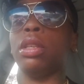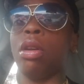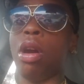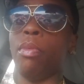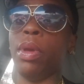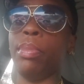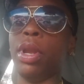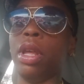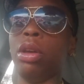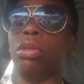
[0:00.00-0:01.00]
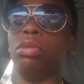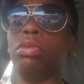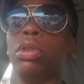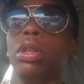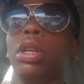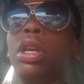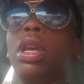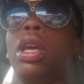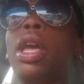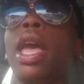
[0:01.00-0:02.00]
to comment below.
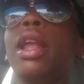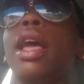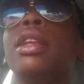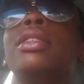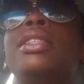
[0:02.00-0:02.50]
And